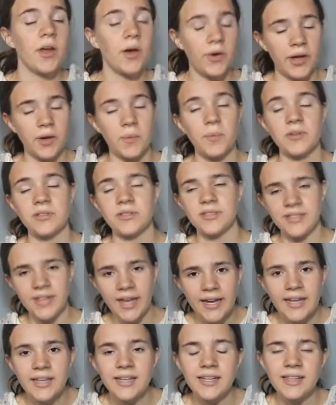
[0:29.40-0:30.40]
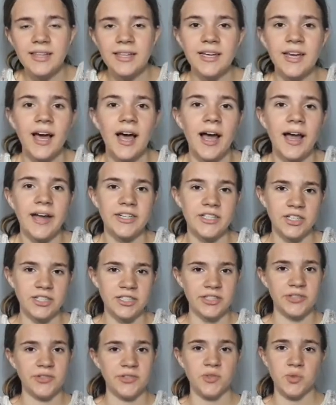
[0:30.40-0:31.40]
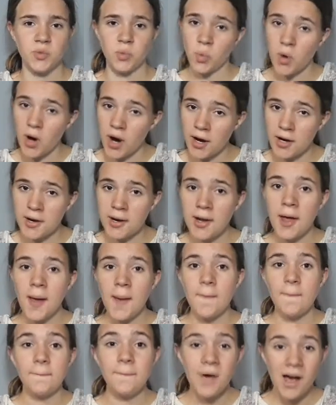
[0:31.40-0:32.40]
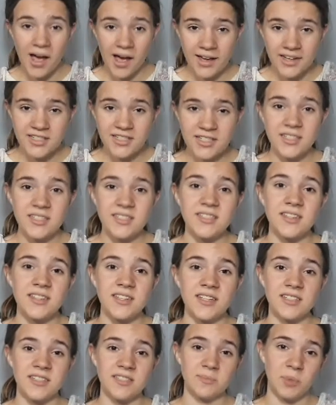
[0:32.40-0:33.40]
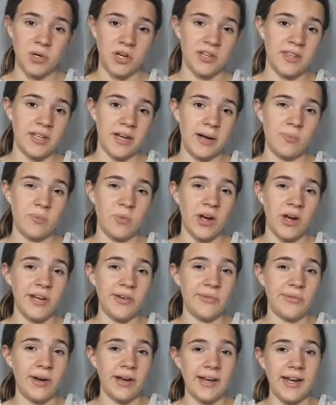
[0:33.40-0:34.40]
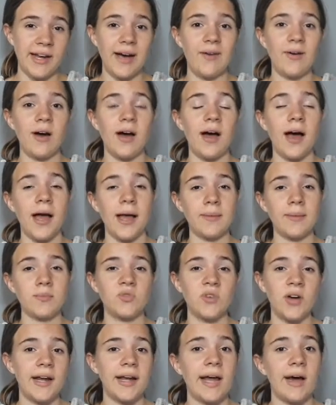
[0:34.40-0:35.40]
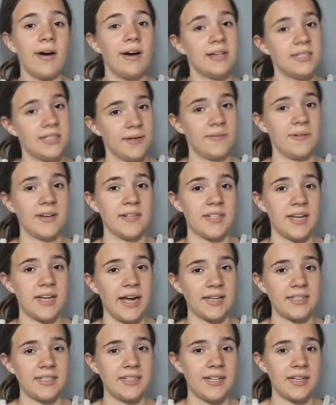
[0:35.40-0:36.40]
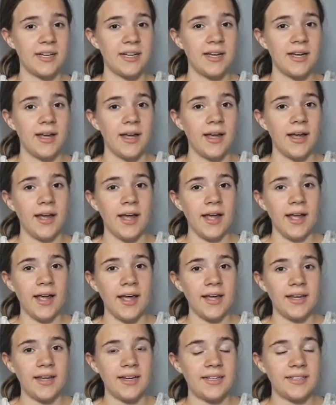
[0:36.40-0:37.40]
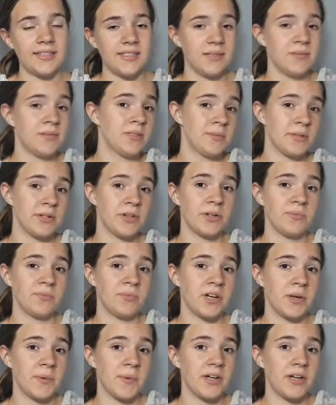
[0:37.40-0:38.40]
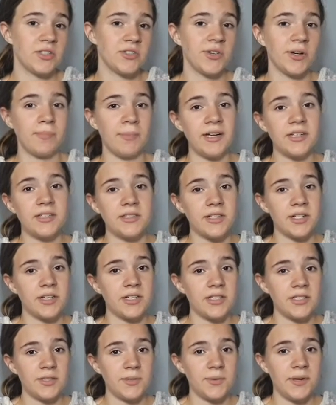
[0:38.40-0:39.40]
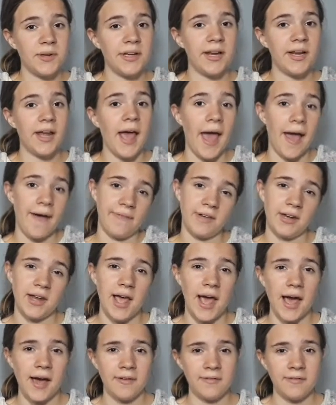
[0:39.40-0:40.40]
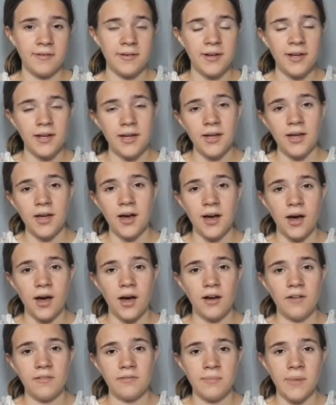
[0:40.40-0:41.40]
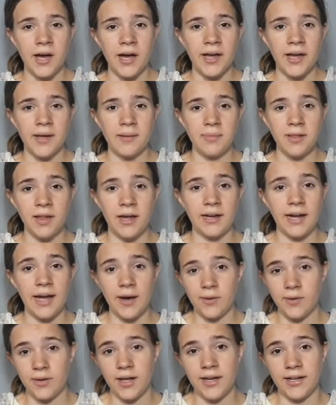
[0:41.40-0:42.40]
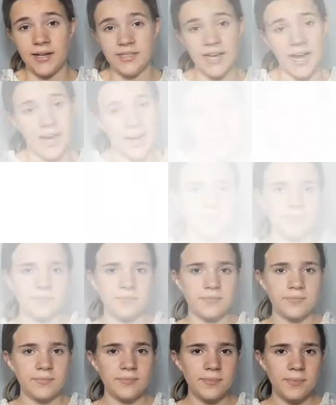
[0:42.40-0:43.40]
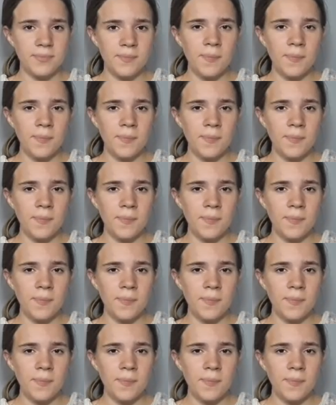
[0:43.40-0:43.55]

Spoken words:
Okay, well, technically I just use one, but this book that I'm writing right now, I'm trying out a different tactic, and it seems to be going pretty well, so I might start doing half and half of my plot outline tactics.